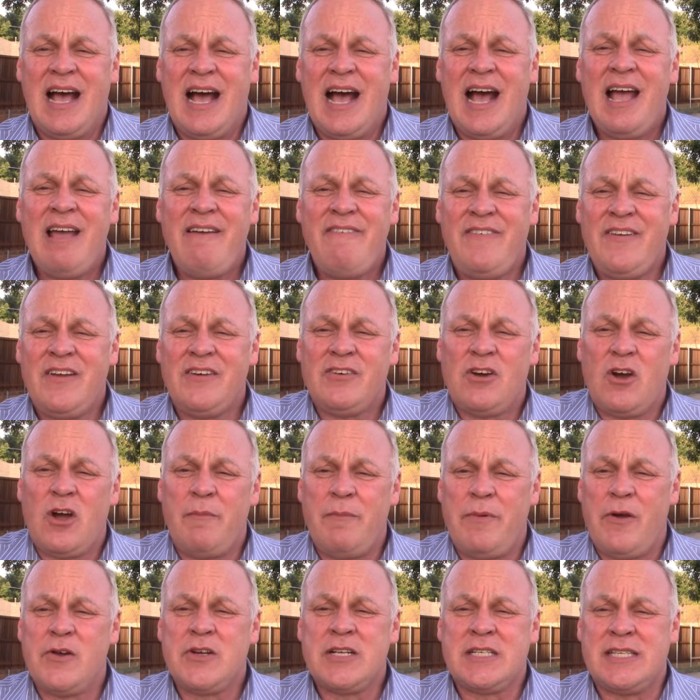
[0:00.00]
I feel our
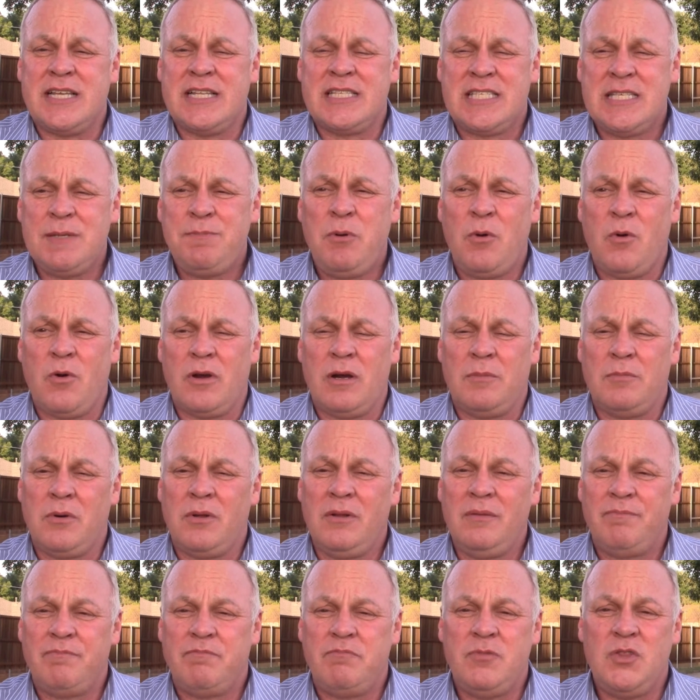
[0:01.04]
marriage is insupportable,